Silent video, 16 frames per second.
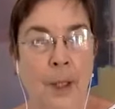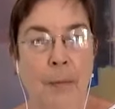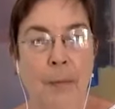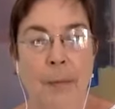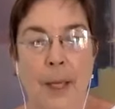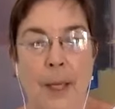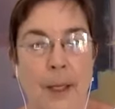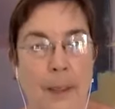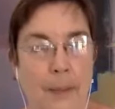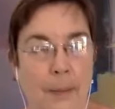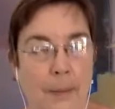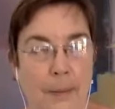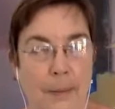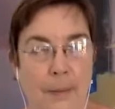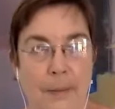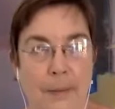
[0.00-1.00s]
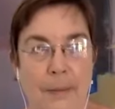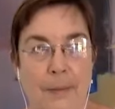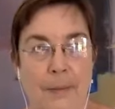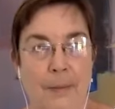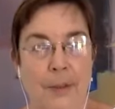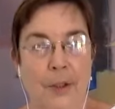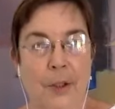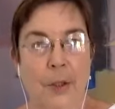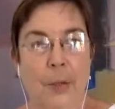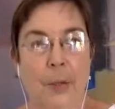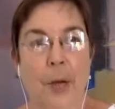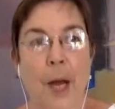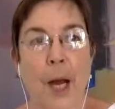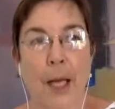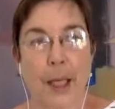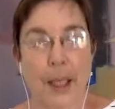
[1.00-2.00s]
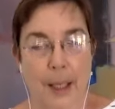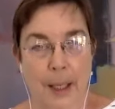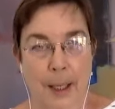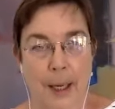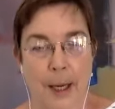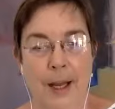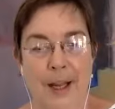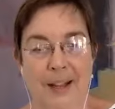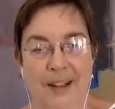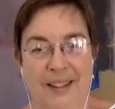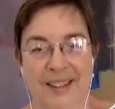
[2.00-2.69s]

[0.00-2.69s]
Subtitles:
me crying,